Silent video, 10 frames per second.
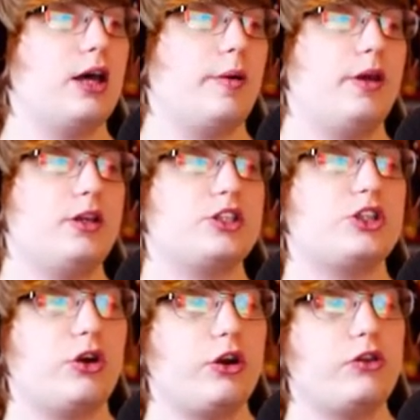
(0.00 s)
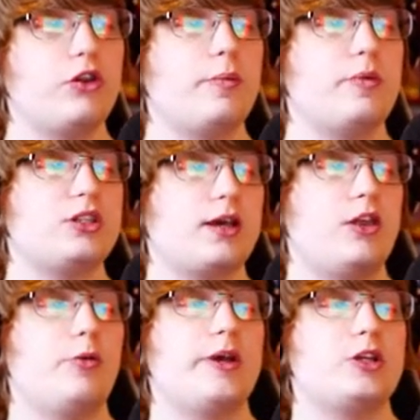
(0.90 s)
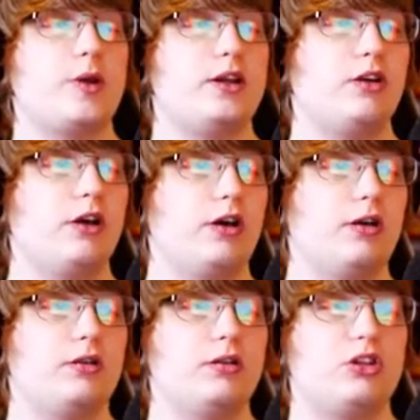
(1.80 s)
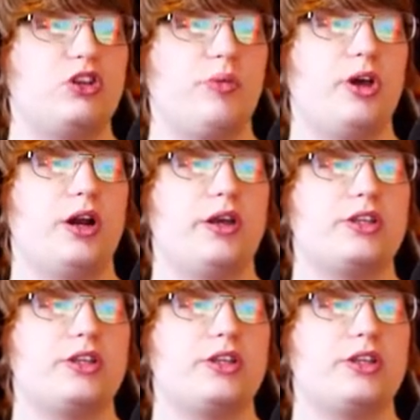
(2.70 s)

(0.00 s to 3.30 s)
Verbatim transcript: I mean, stunning them is like the best way to go, to be honest.